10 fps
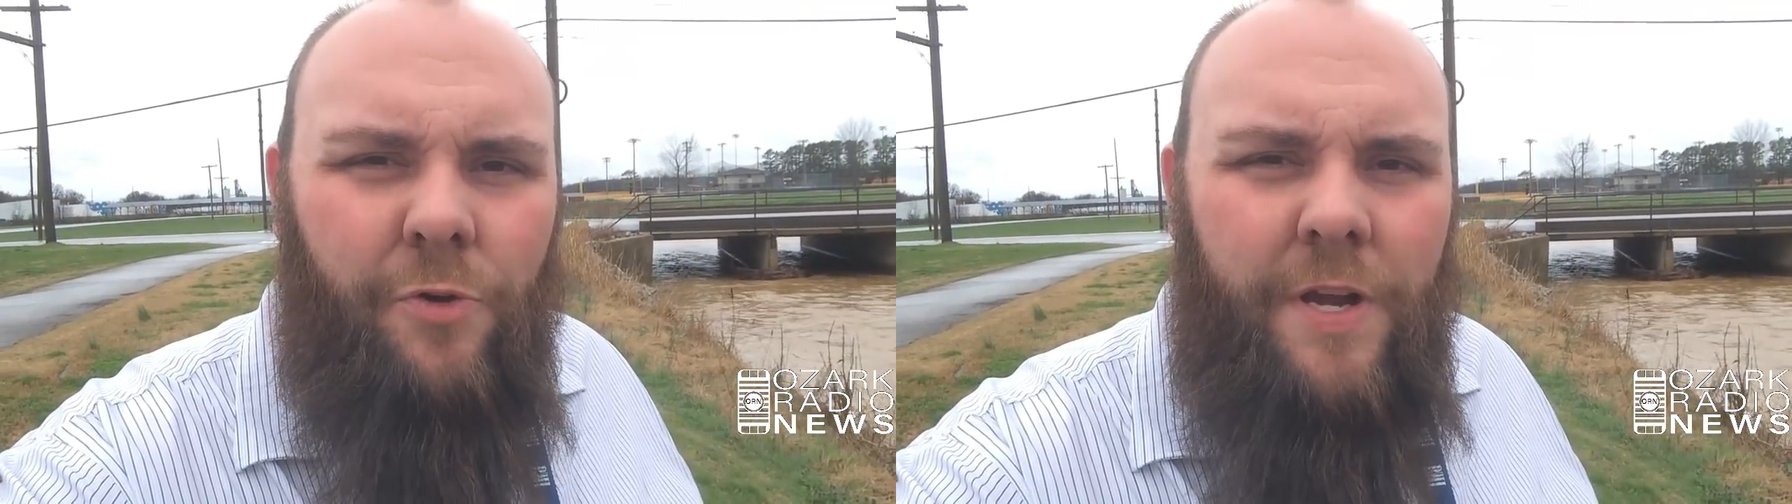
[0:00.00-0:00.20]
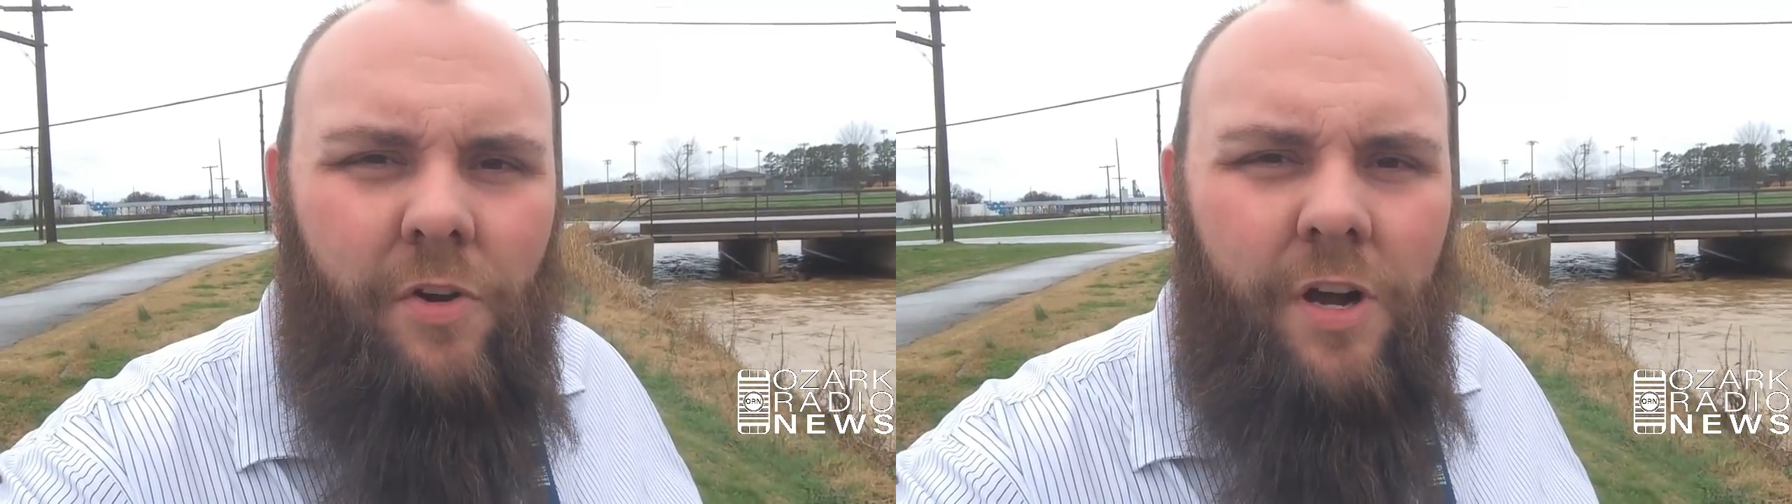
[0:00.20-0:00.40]

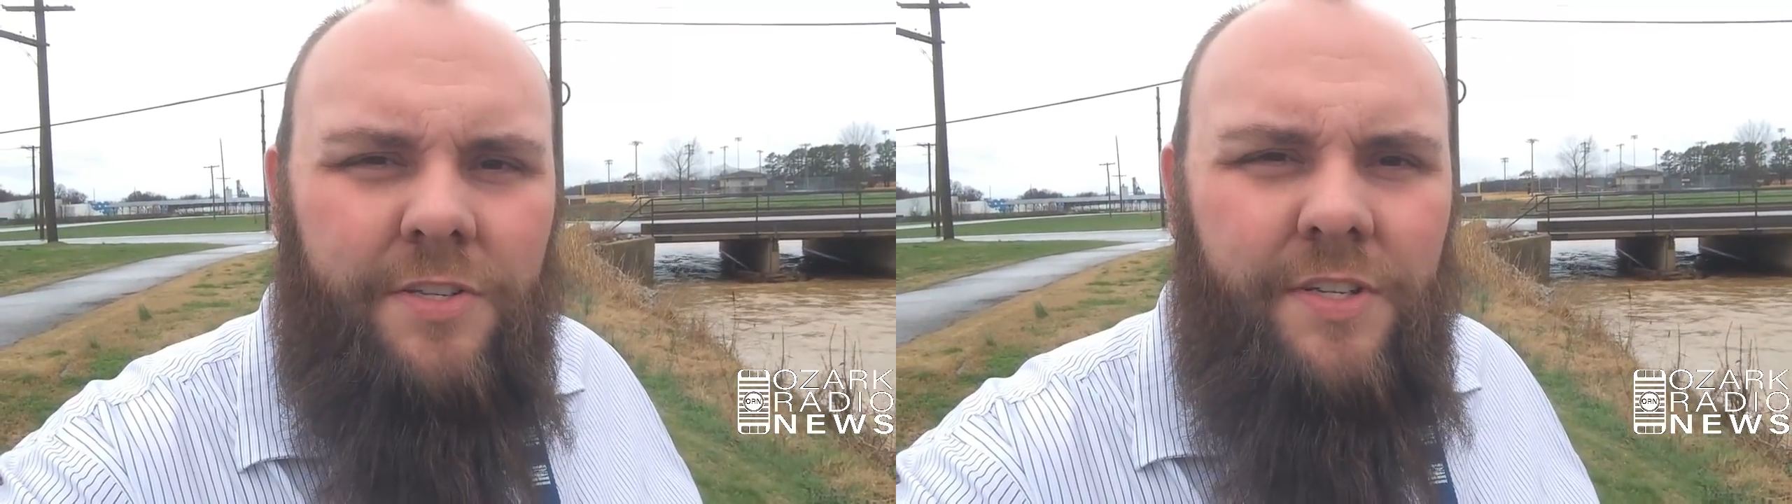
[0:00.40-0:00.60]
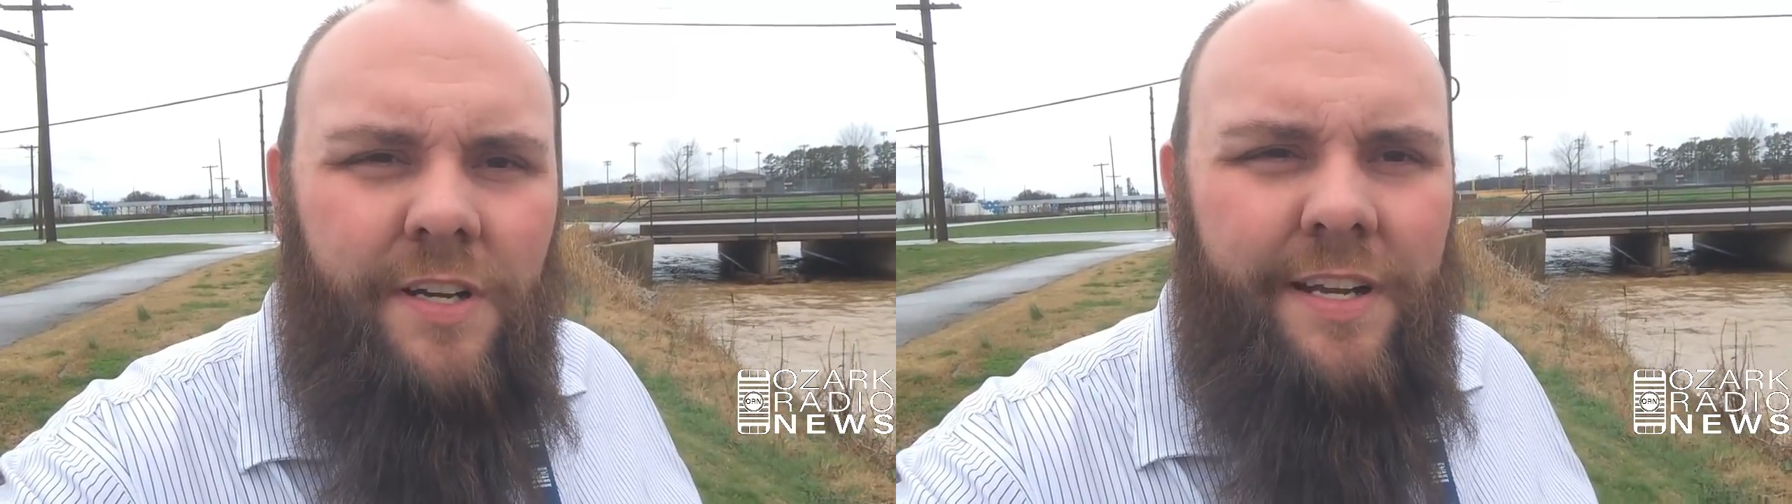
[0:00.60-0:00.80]
Creek
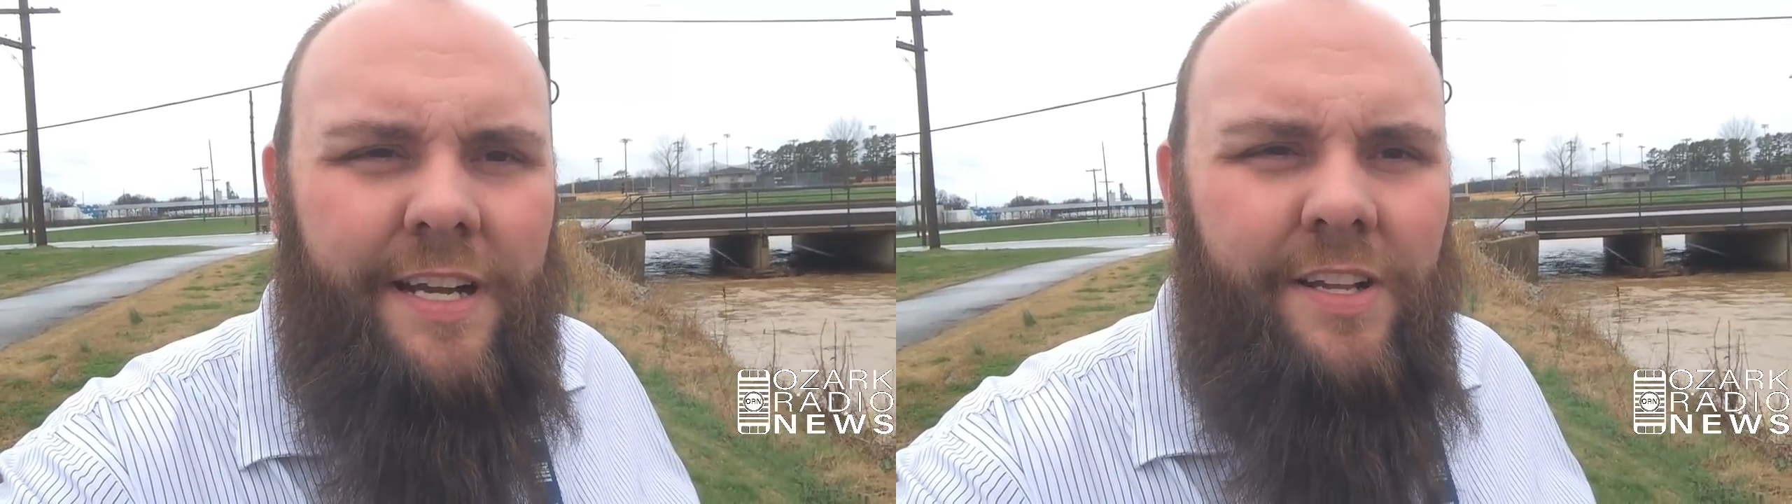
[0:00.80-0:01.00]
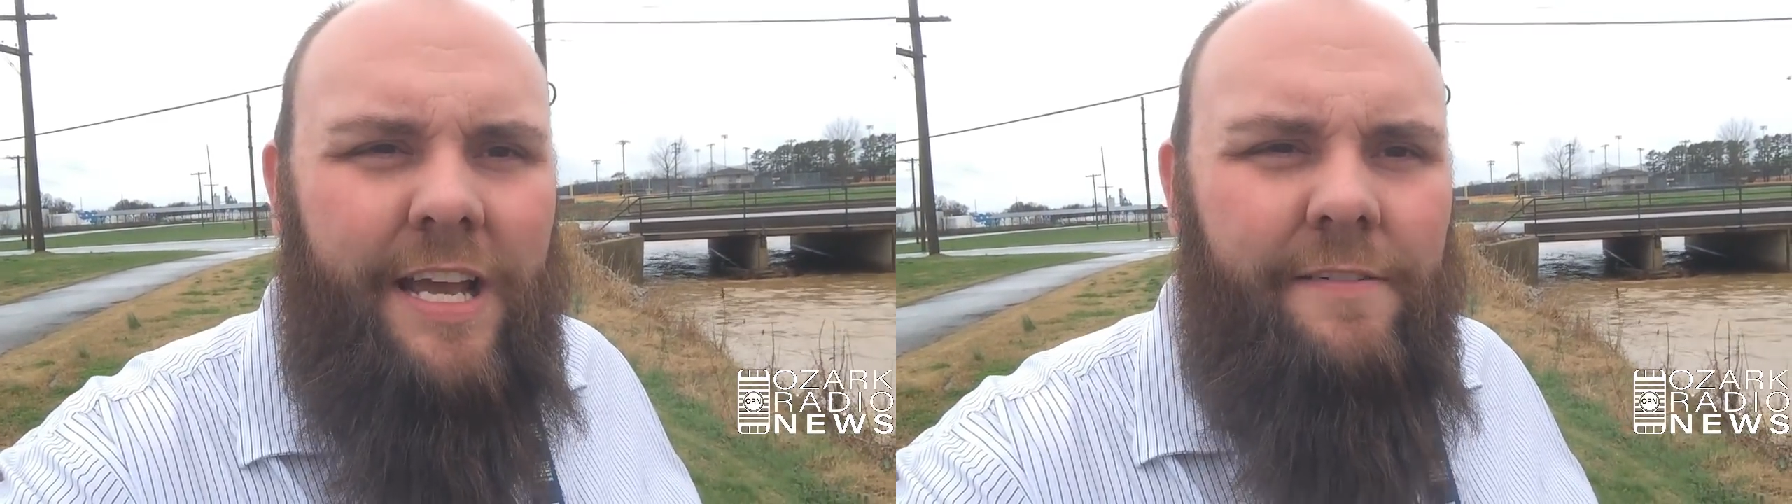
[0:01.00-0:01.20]
Crossing on
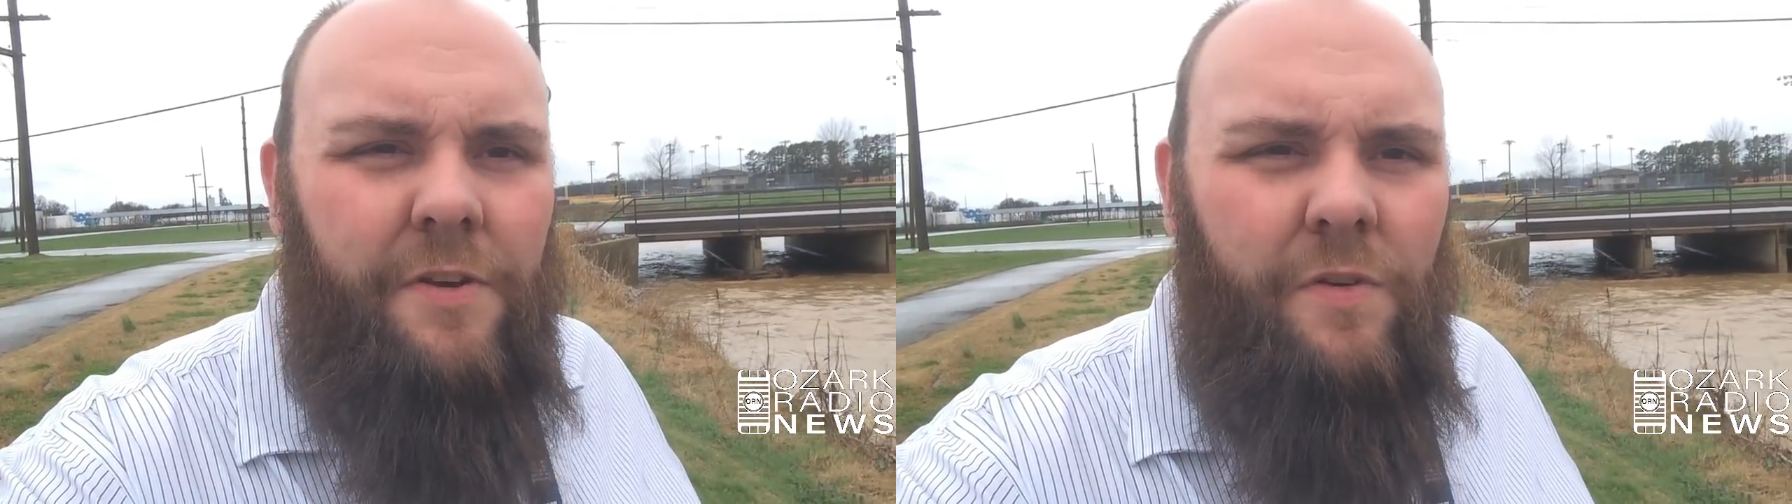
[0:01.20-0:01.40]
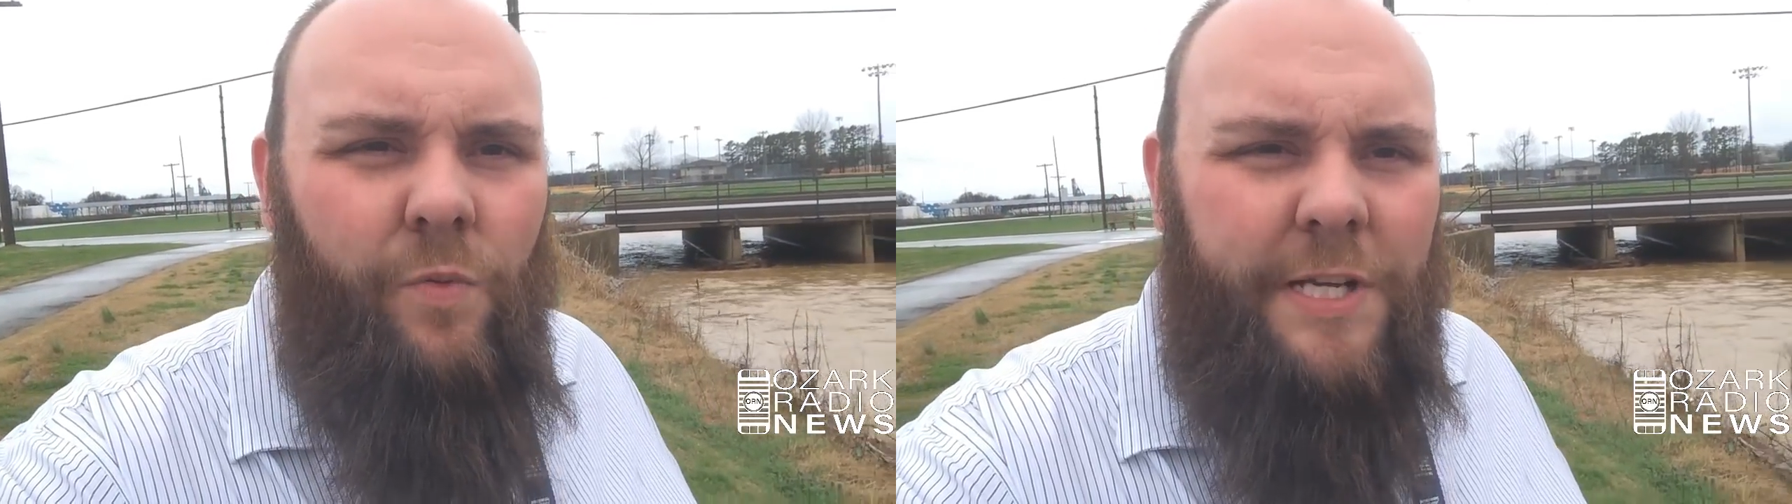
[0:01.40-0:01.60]
Howell
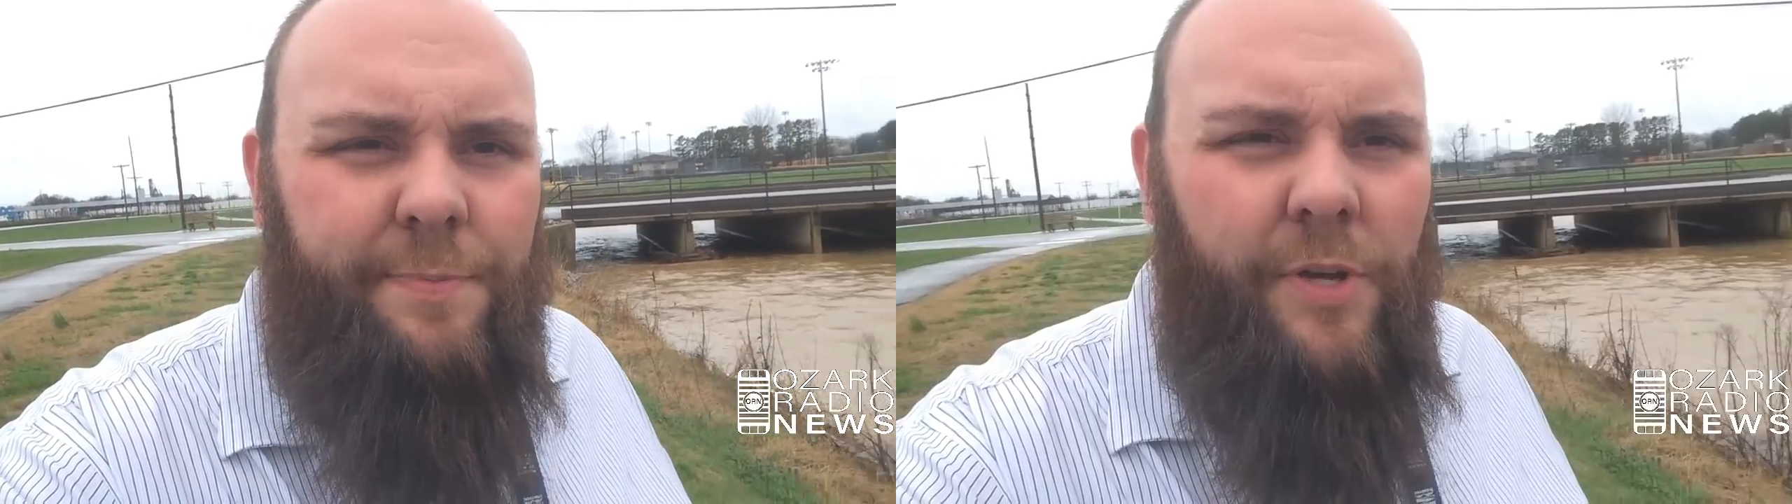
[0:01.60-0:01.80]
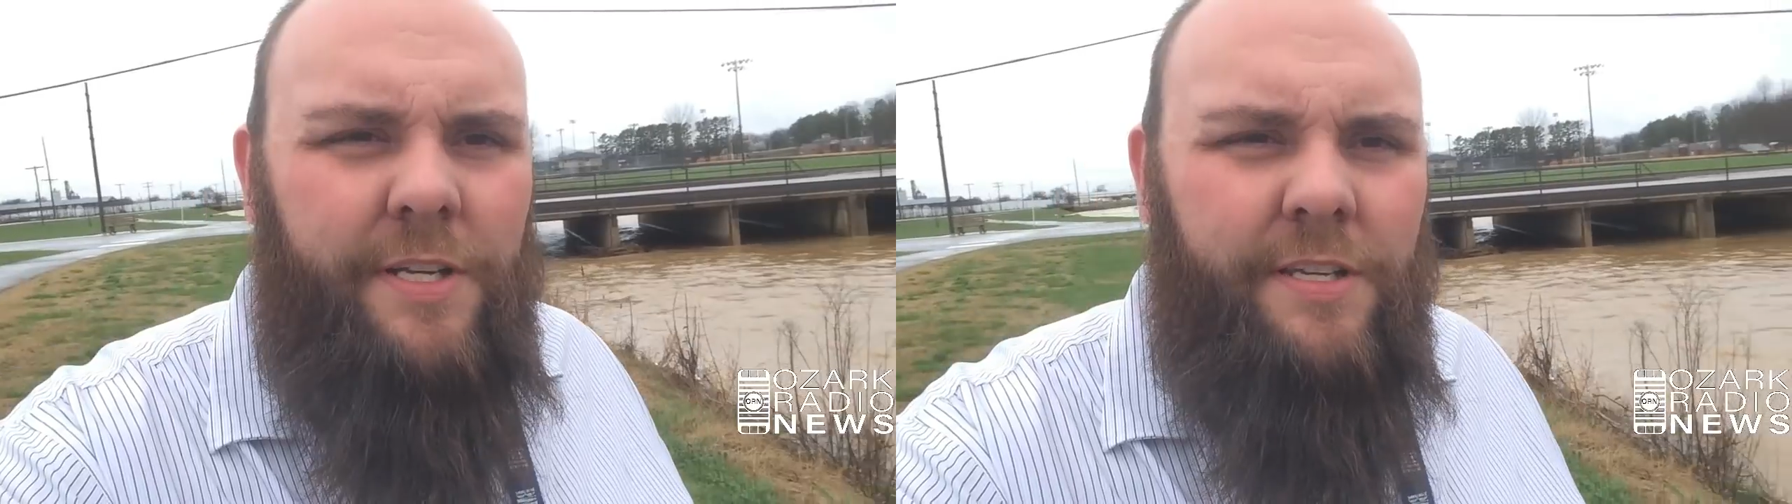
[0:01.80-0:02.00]
Avenue in
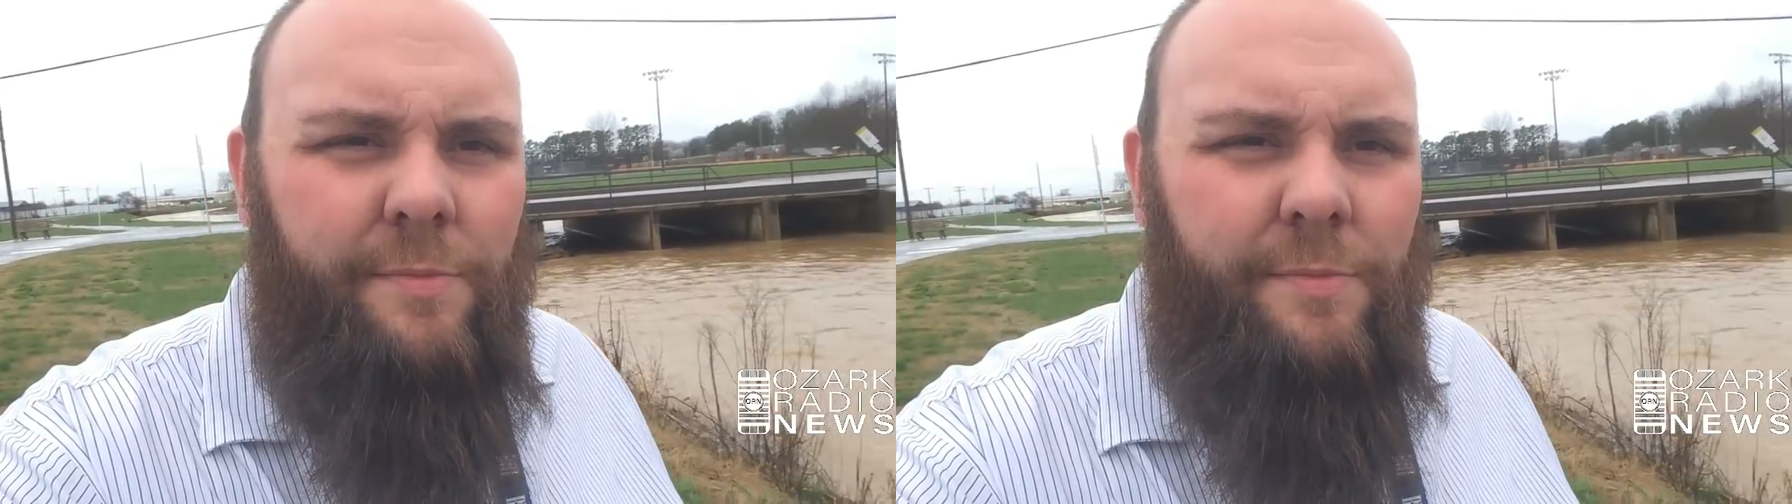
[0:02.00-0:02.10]
West Plains.